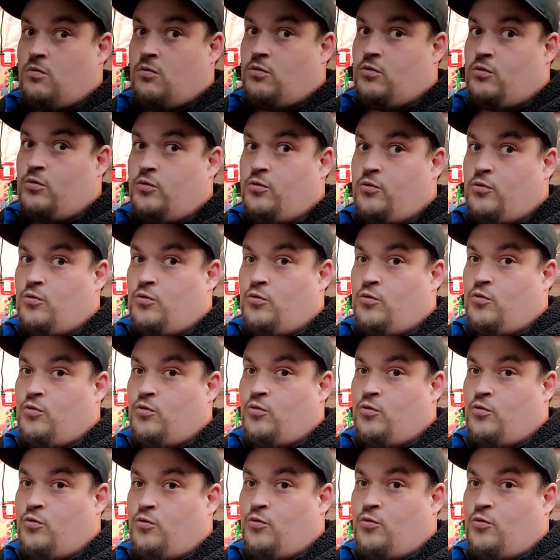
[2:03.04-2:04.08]

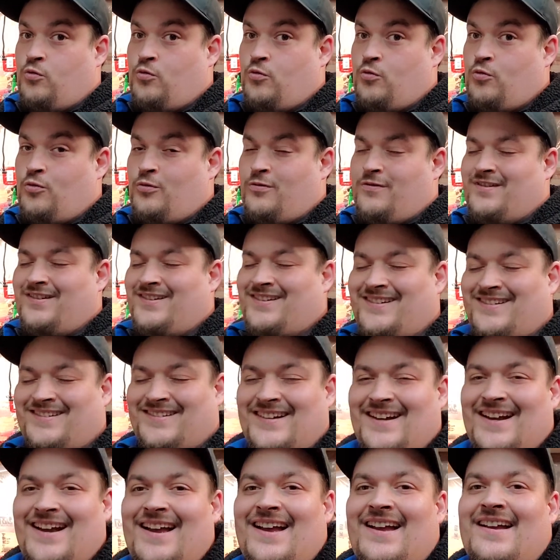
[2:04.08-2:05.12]
Ooh.
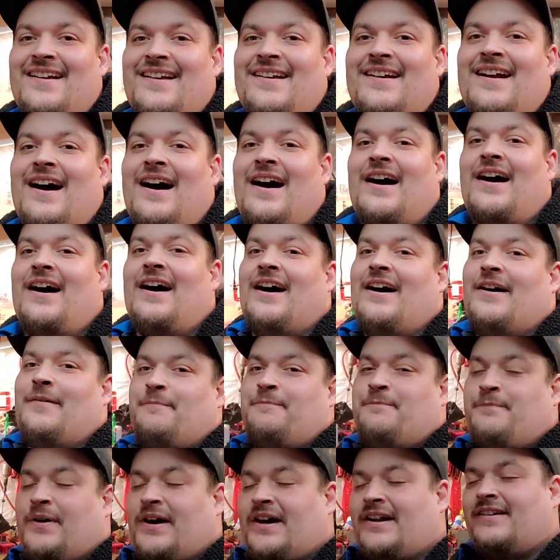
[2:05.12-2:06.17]

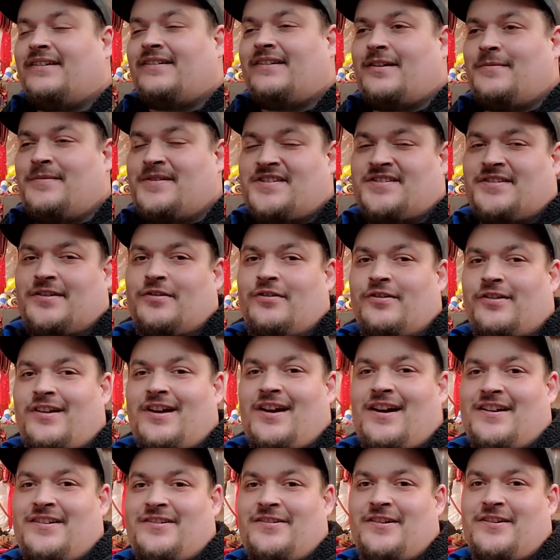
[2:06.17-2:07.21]
But coming soon,
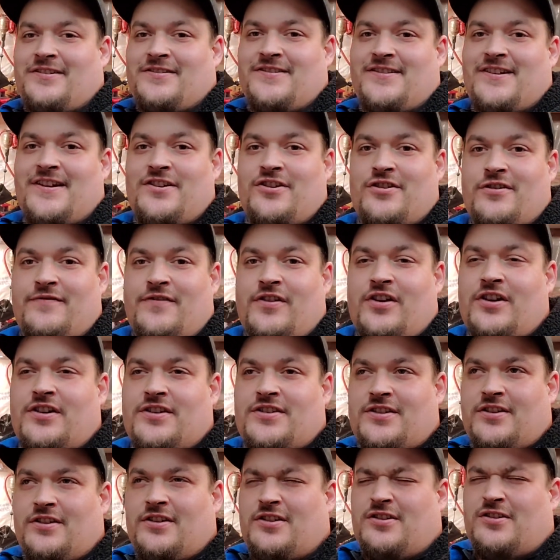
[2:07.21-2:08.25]
2010 Traverse,
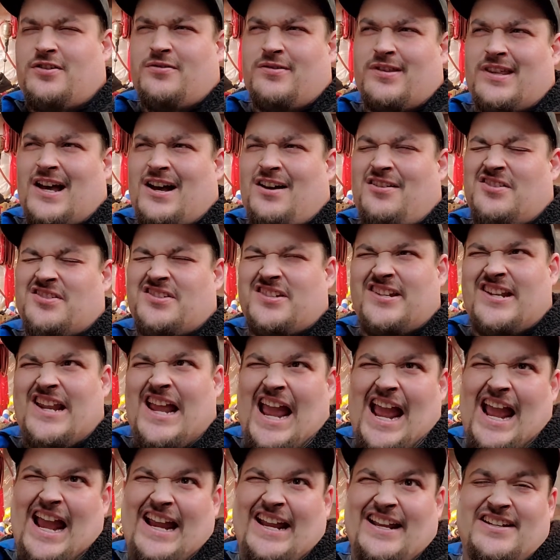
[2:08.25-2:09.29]
so the
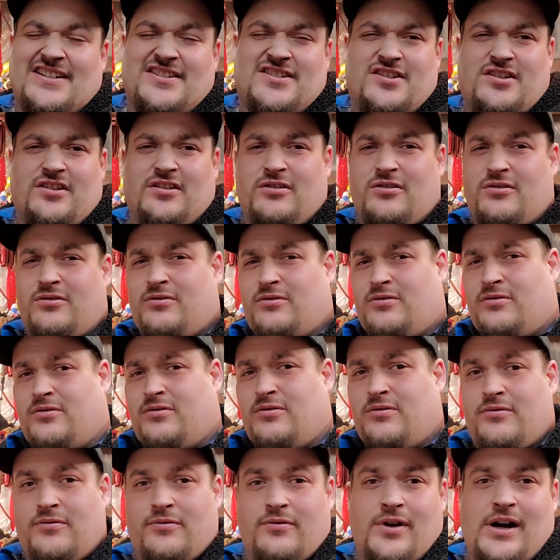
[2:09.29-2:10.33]
2008
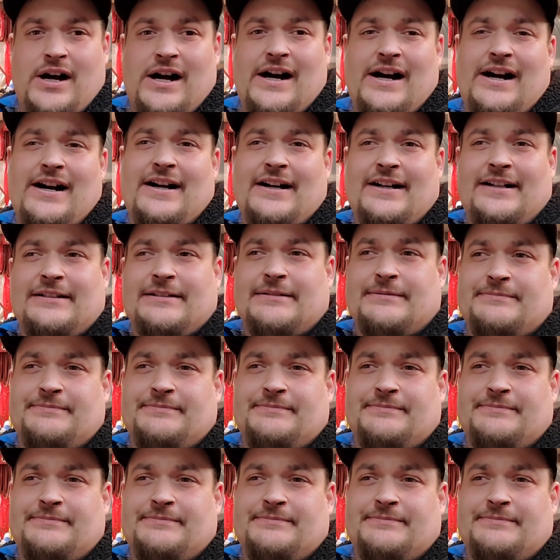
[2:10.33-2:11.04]
to, I